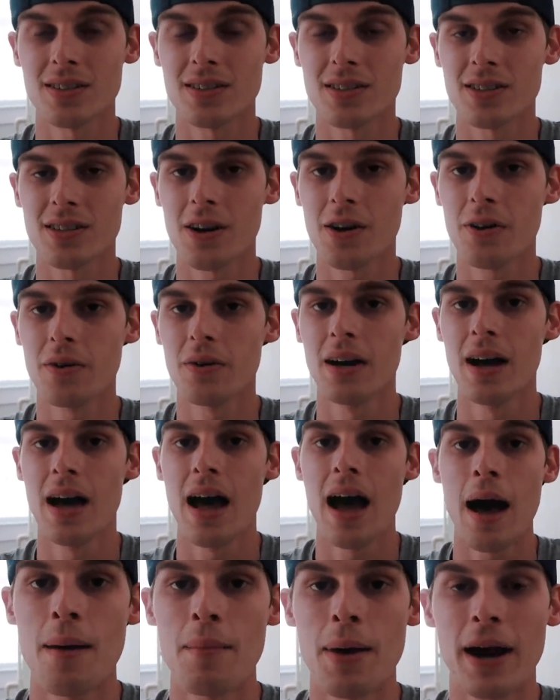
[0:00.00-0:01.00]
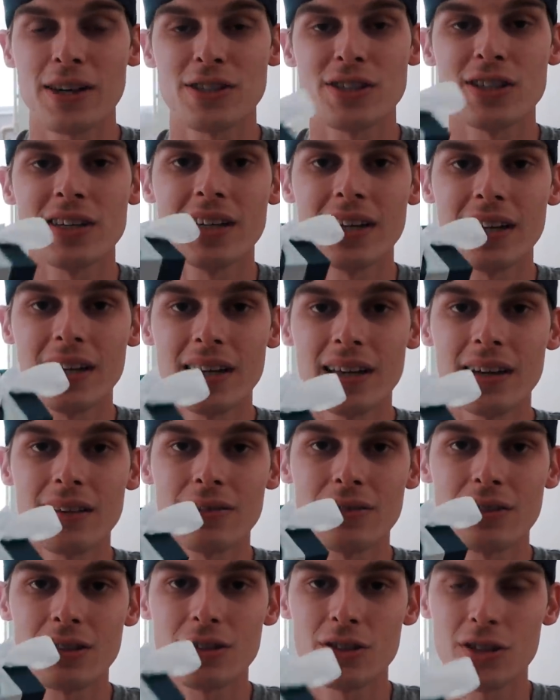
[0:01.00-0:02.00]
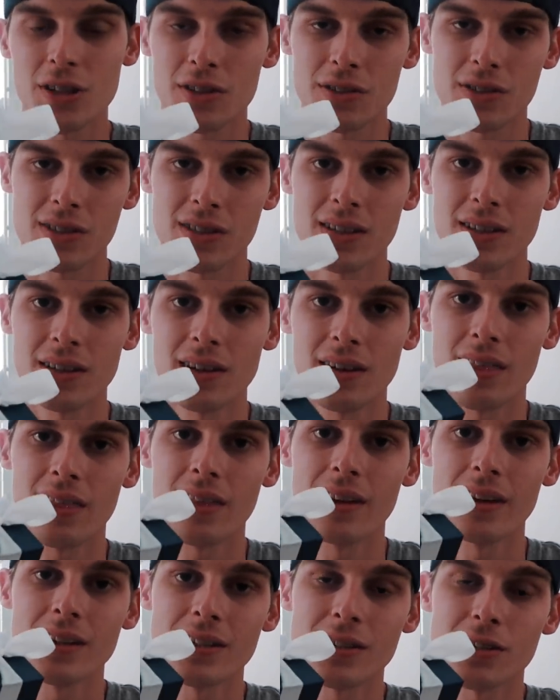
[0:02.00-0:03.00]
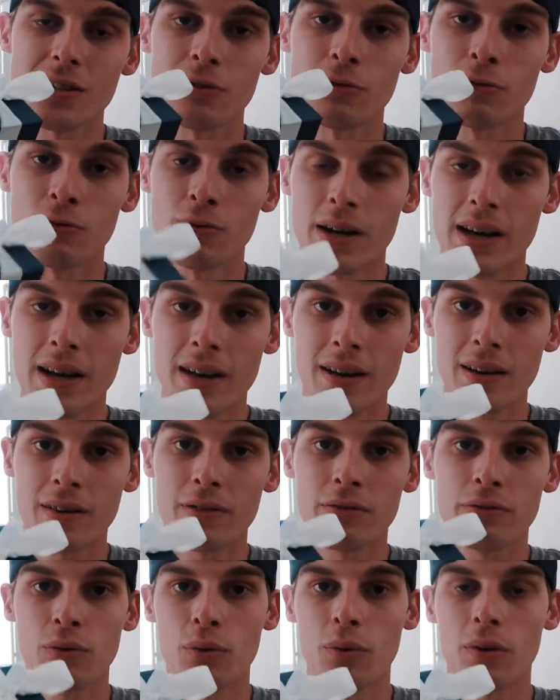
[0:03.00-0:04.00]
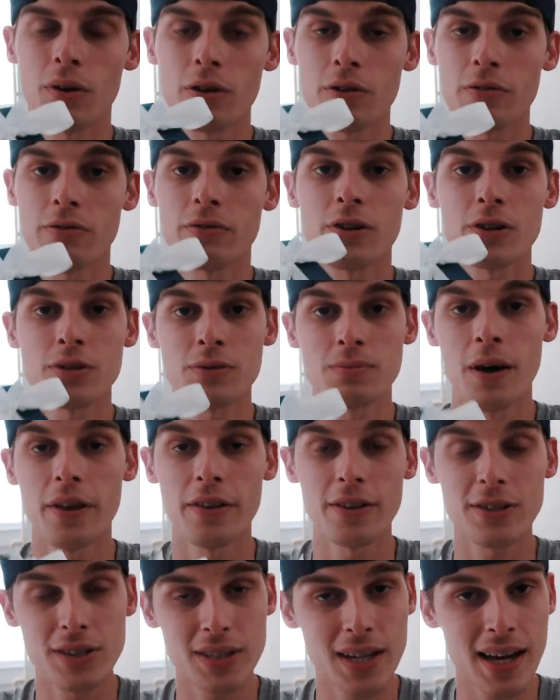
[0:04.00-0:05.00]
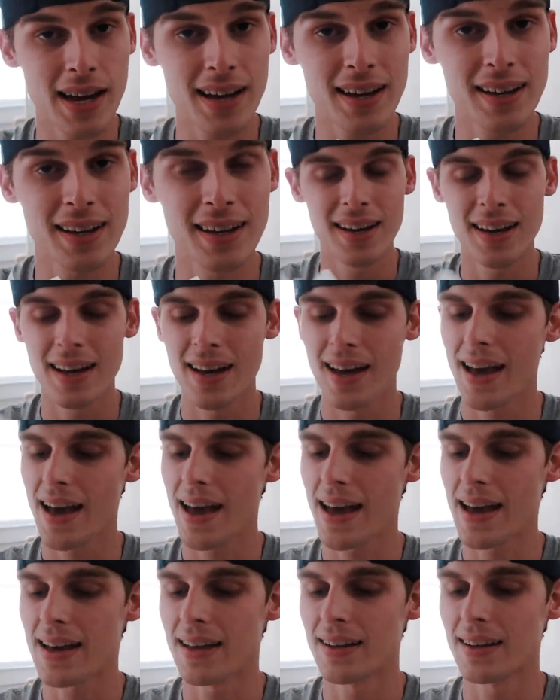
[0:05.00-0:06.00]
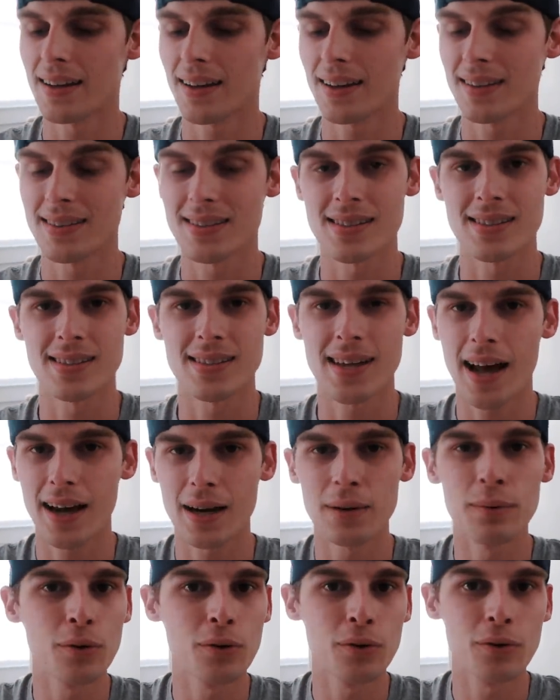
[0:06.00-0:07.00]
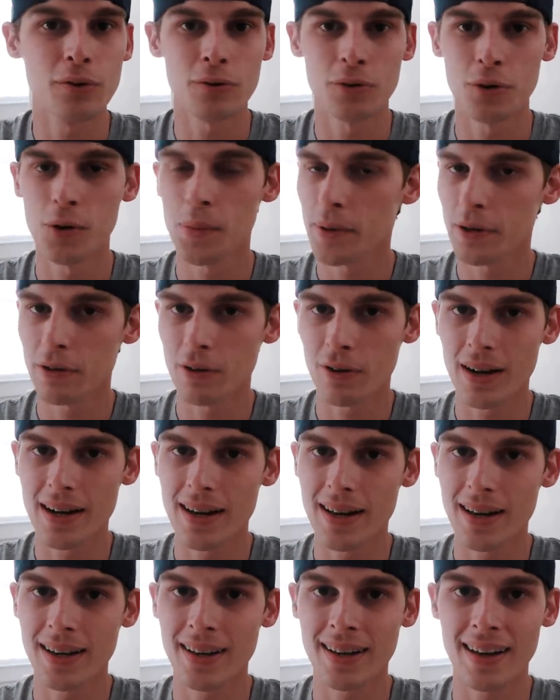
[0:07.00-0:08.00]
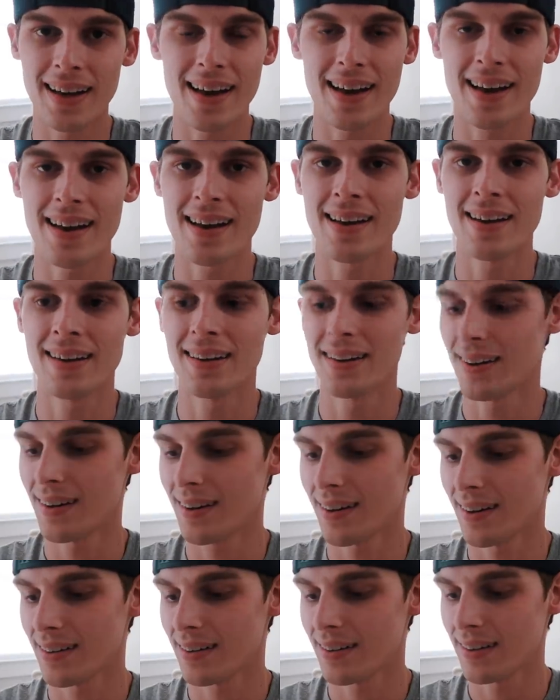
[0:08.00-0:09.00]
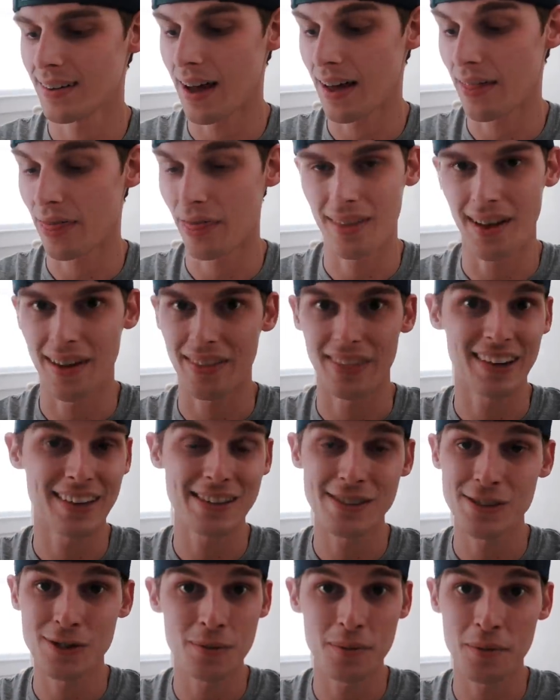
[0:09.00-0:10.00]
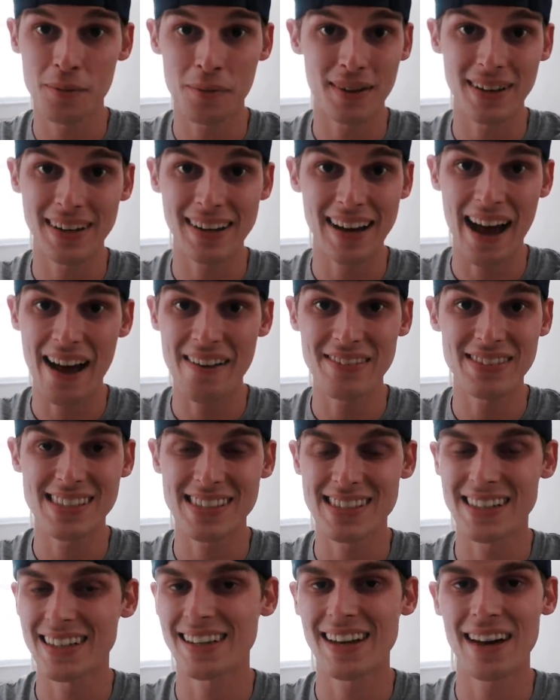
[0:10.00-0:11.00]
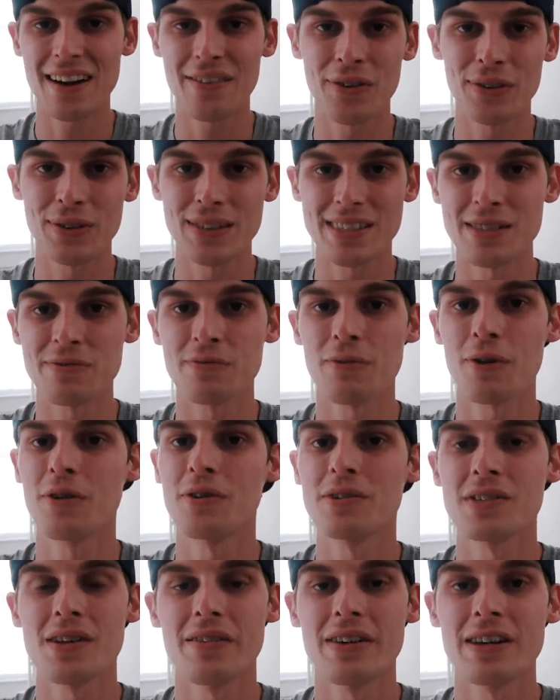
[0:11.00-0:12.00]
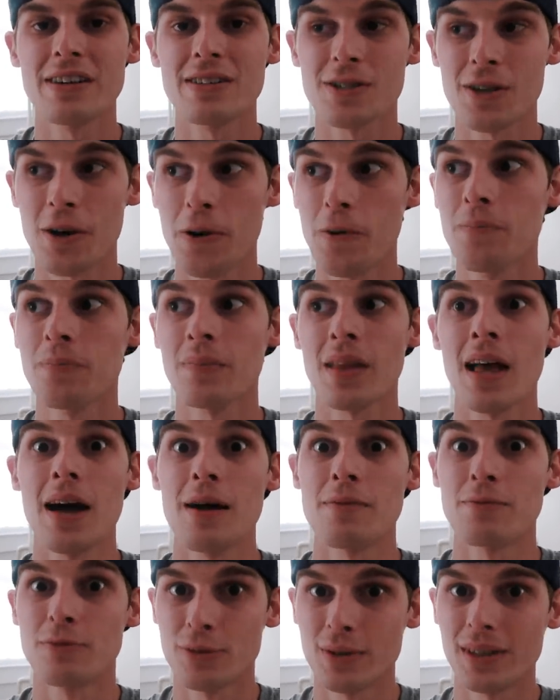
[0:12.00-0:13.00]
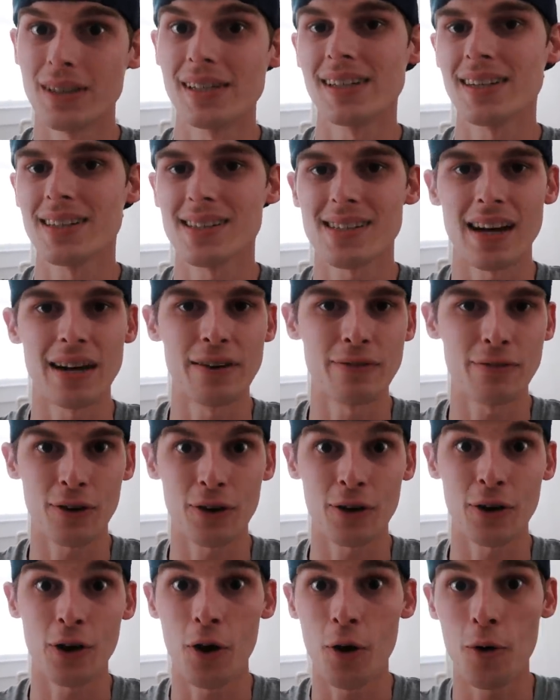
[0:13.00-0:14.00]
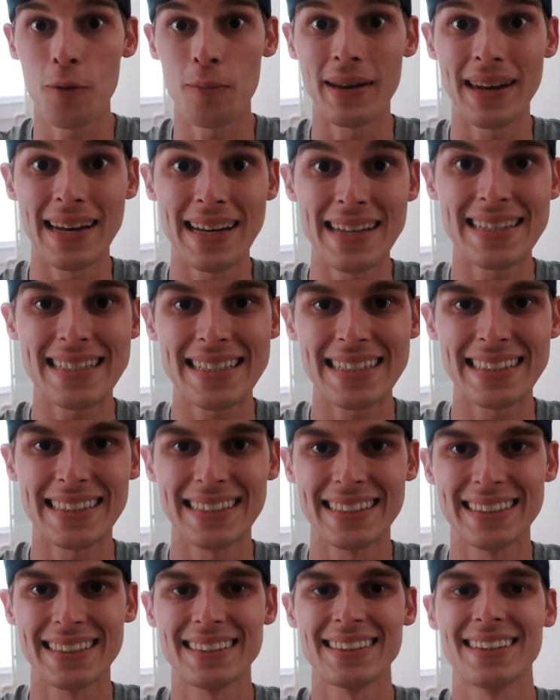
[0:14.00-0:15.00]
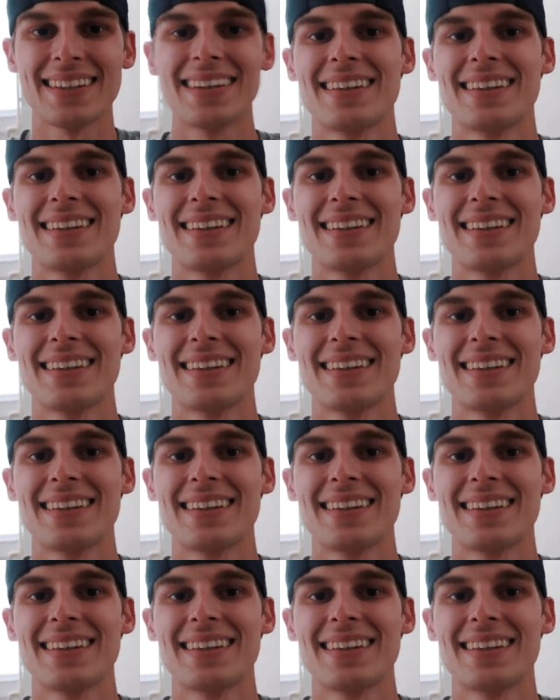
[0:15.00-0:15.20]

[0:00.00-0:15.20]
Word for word: And so I'm actually gonna gift Chelsea this ring for her first Mother's Day, and it's a stackable ruby ring, and I think it's super pretty. I haven't seen it yet. I've only seen photos of it, so I'm really excited for her to open it.